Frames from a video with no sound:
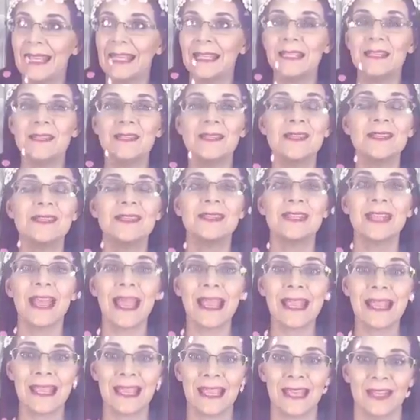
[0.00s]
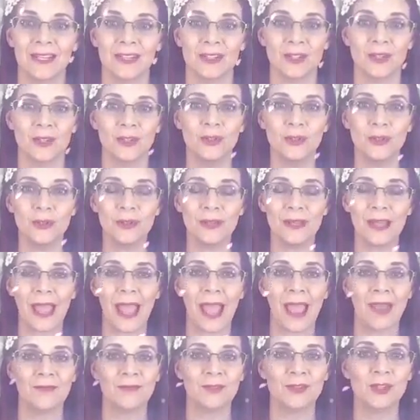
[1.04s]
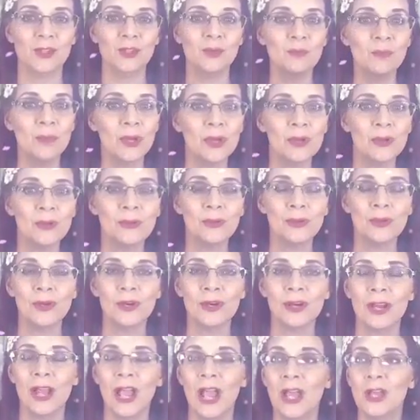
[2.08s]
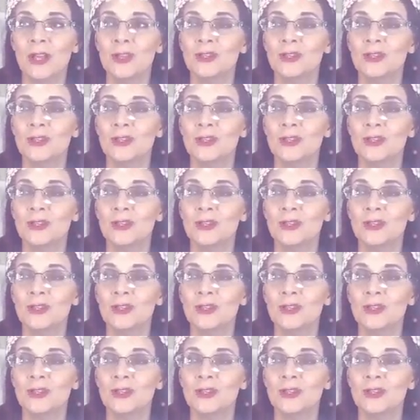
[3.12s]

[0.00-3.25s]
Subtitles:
In seconds, you'll have smoother,